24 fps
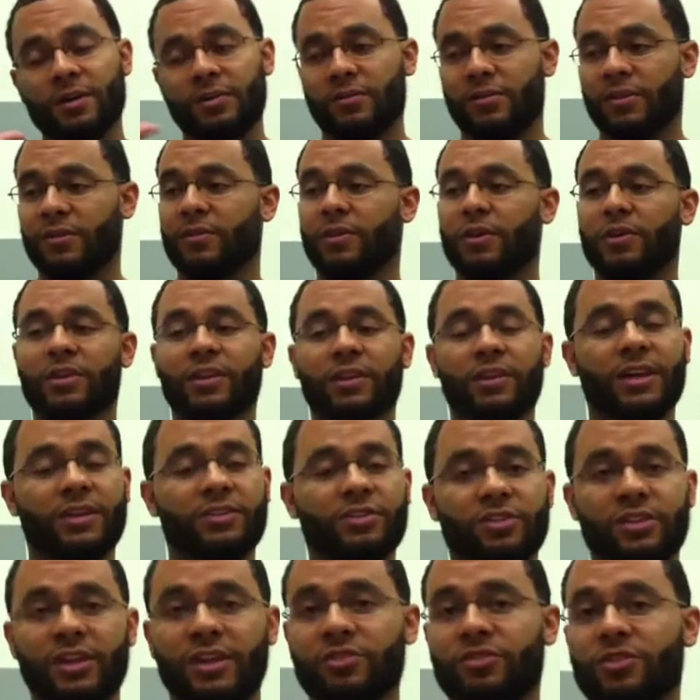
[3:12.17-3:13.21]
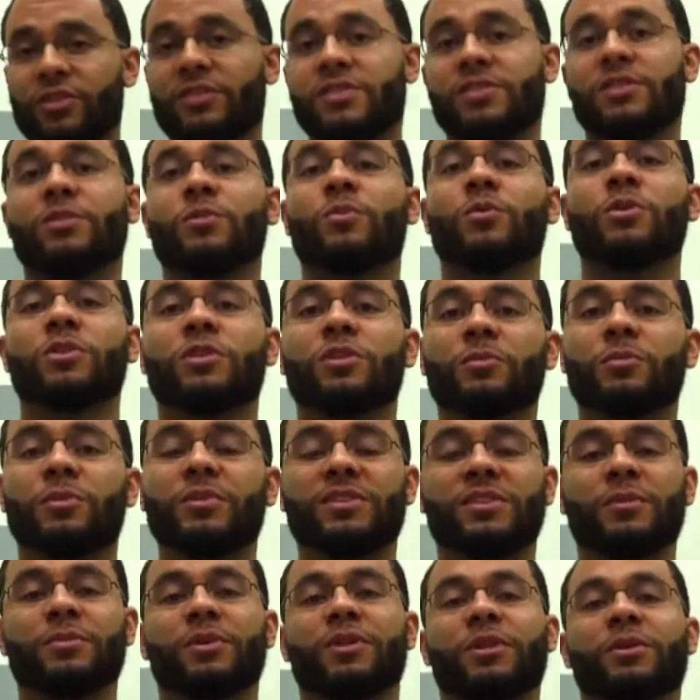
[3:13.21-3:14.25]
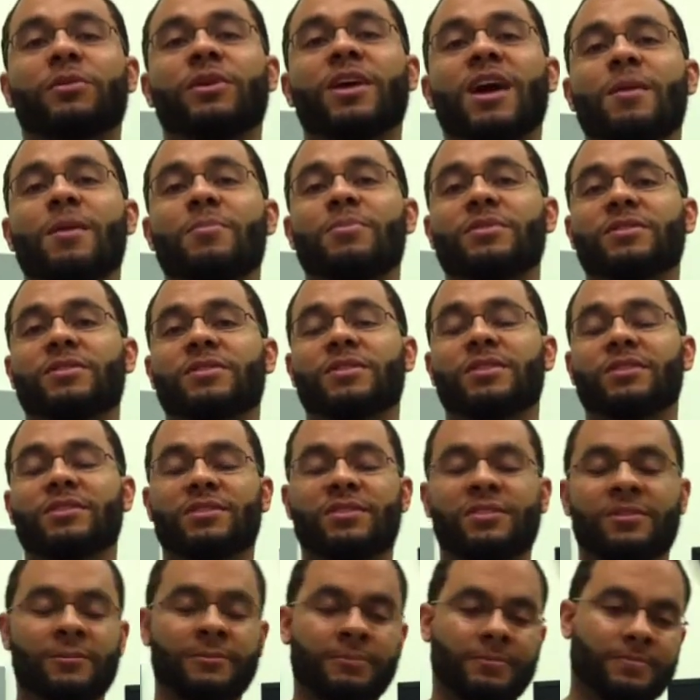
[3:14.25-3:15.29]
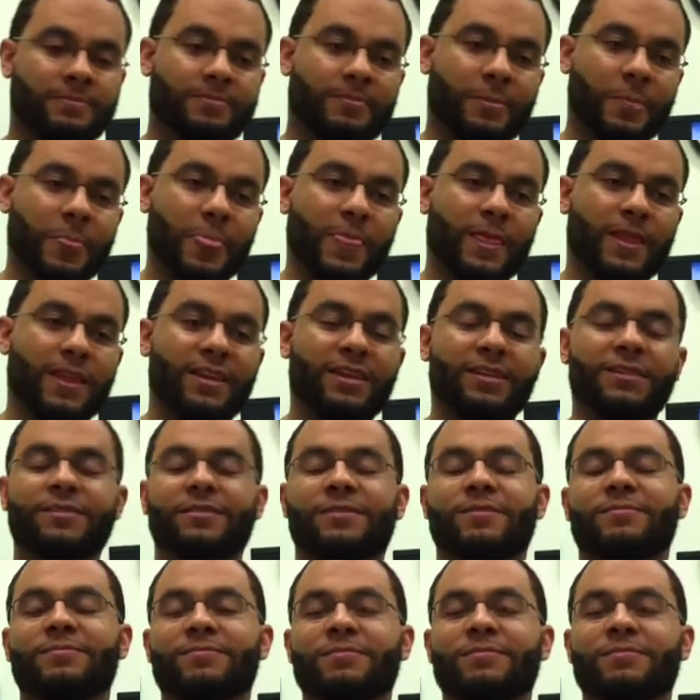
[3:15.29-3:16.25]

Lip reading: You have all the electrolyte drinks in the world, but typically what happens is it